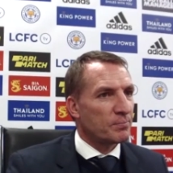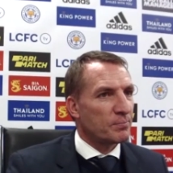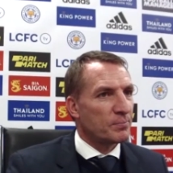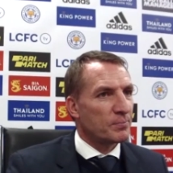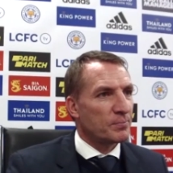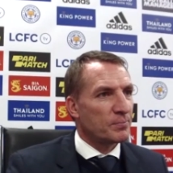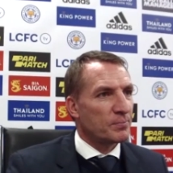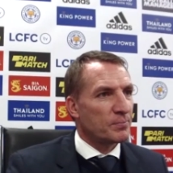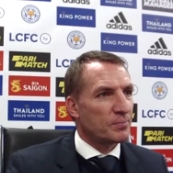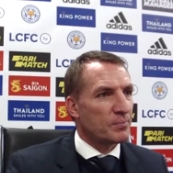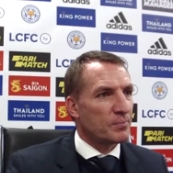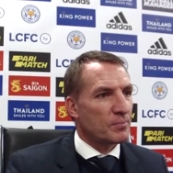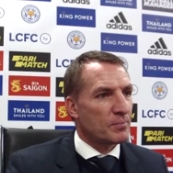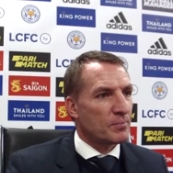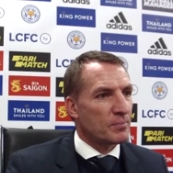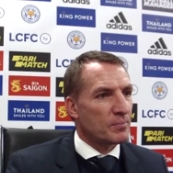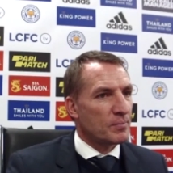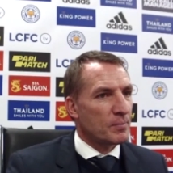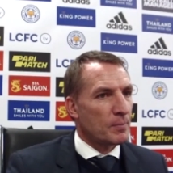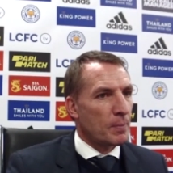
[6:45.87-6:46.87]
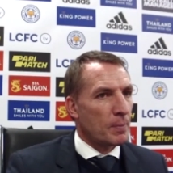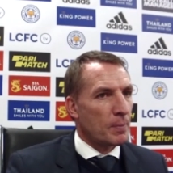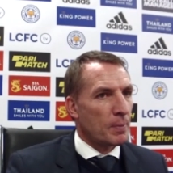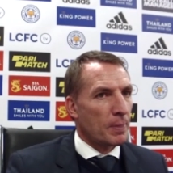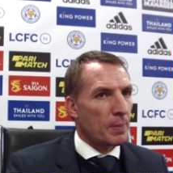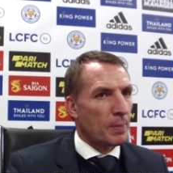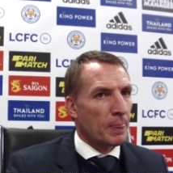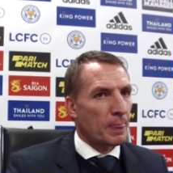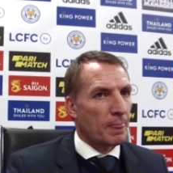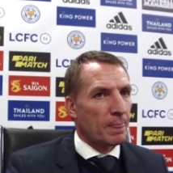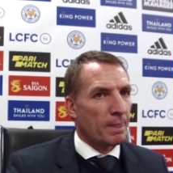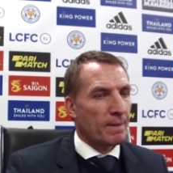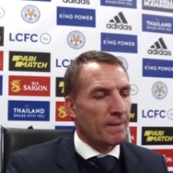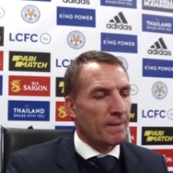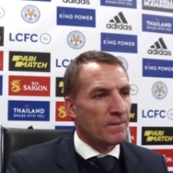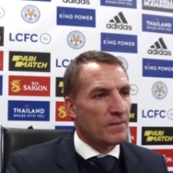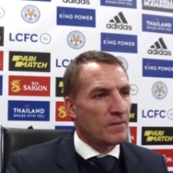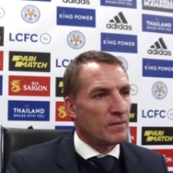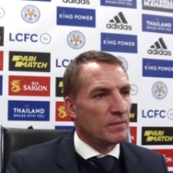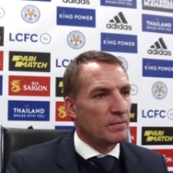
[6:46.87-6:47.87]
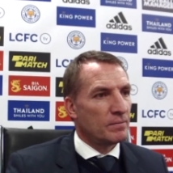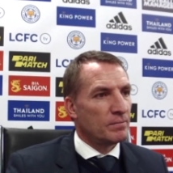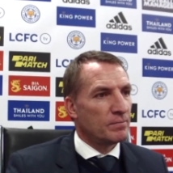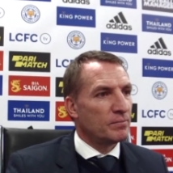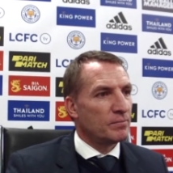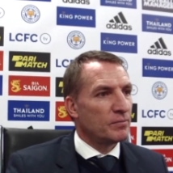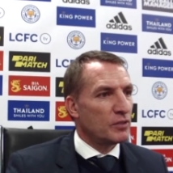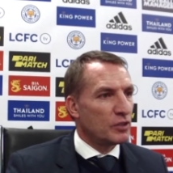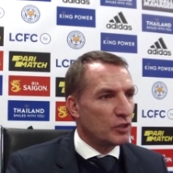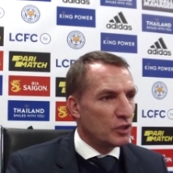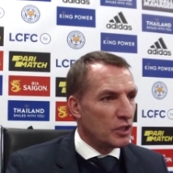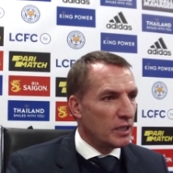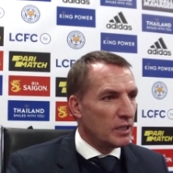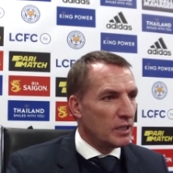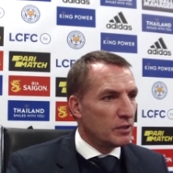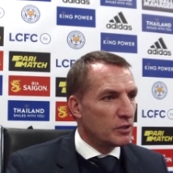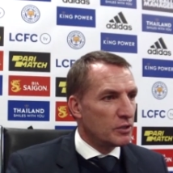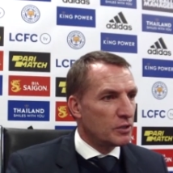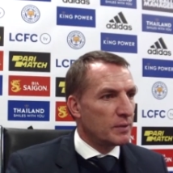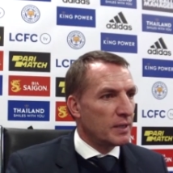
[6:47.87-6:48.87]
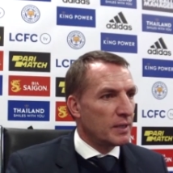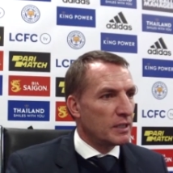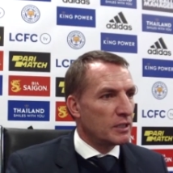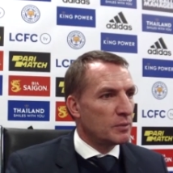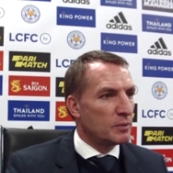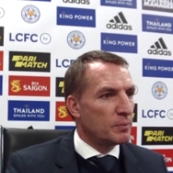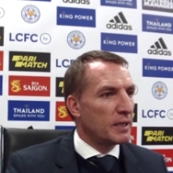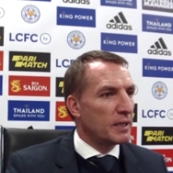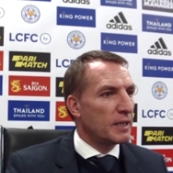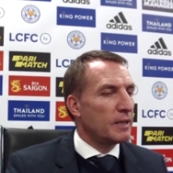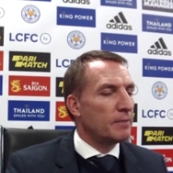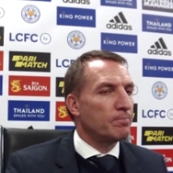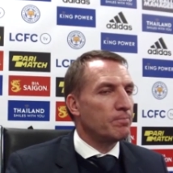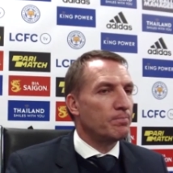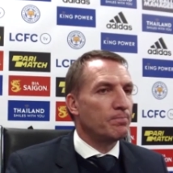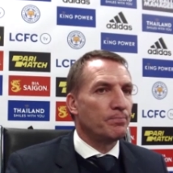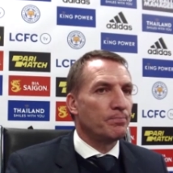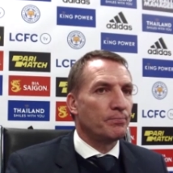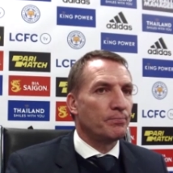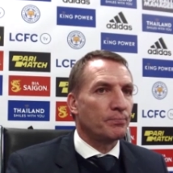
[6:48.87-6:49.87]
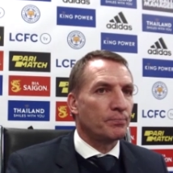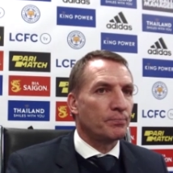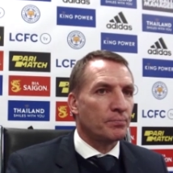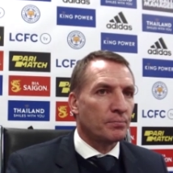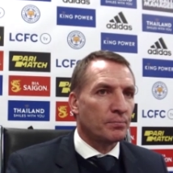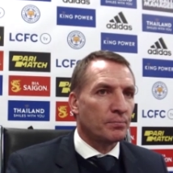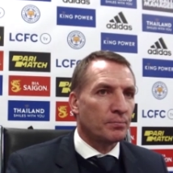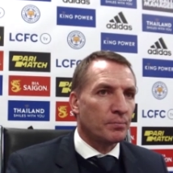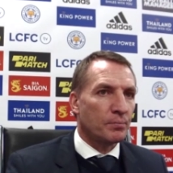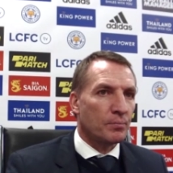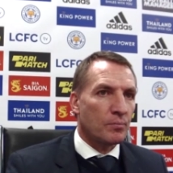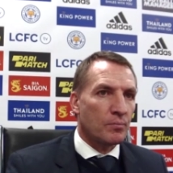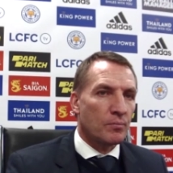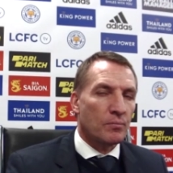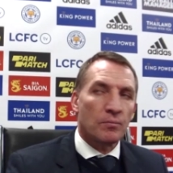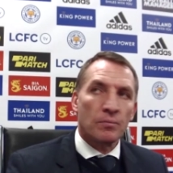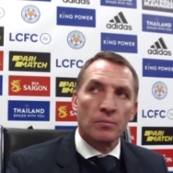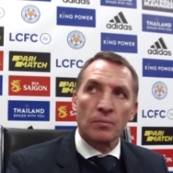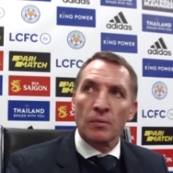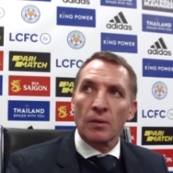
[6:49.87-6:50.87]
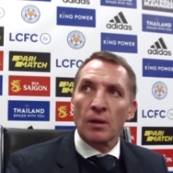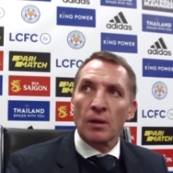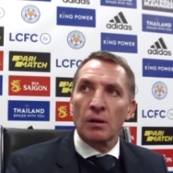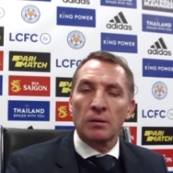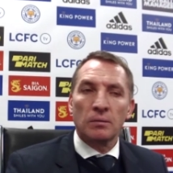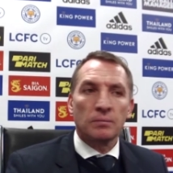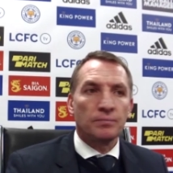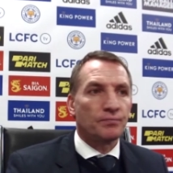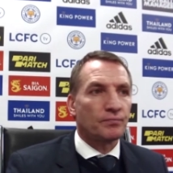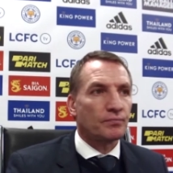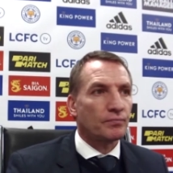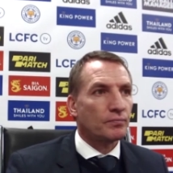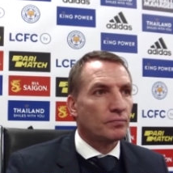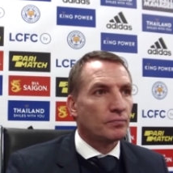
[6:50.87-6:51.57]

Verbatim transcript: Perfect. Thanks ever so much. Well done. Cheers. Thanks, Becky. Okay, let's go to Dan King from The Sun, please.